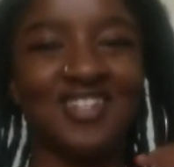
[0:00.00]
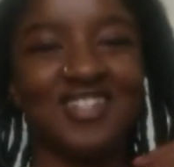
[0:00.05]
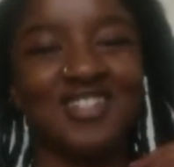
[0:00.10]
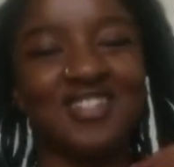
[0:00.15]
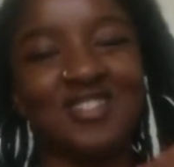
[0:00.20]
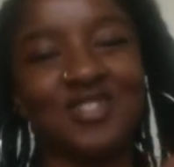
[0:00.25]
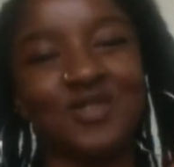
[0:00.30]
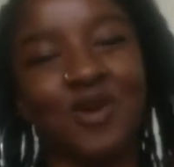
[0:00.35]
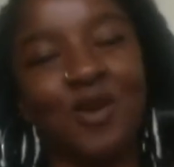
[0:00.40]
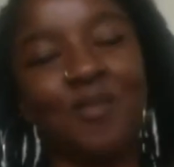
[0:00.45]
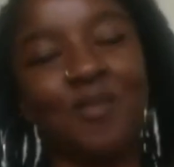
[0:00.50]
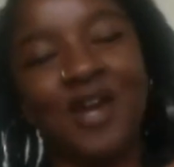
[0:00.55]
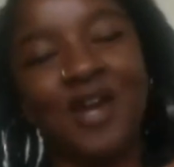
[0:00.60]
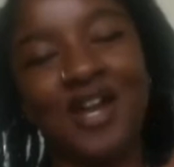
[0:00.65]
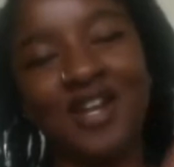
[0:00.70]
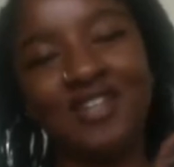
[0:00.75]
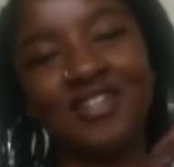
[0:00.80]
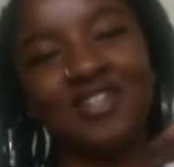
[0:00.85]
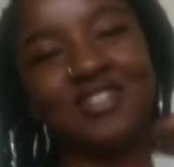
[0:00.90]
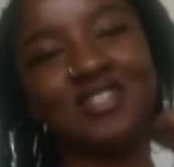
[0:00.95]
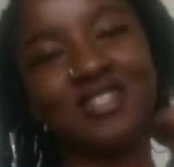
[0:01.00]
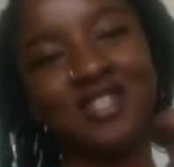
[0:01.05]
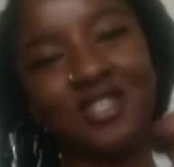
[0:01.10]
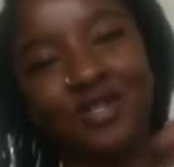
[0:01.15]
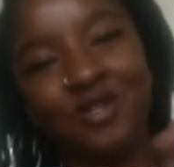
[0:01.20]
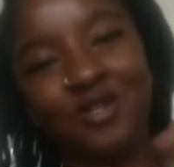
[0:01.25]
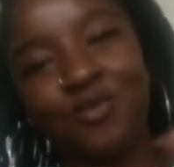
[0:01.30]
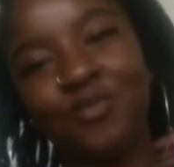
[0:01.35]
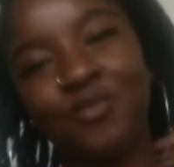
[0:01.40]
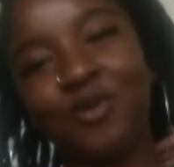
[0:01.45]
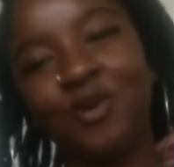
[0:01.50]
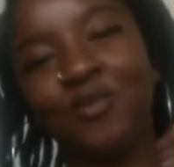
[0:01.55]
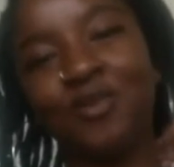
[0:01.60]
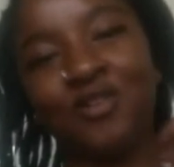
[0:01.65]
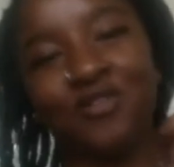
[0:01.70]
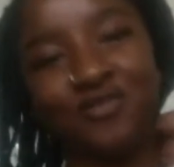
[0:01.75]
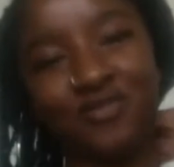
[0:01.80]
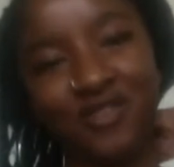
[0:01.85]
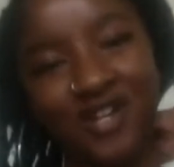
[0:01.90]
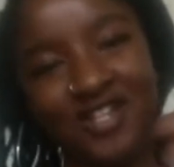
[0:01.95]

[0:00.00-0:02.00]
And so our body gets a little moment of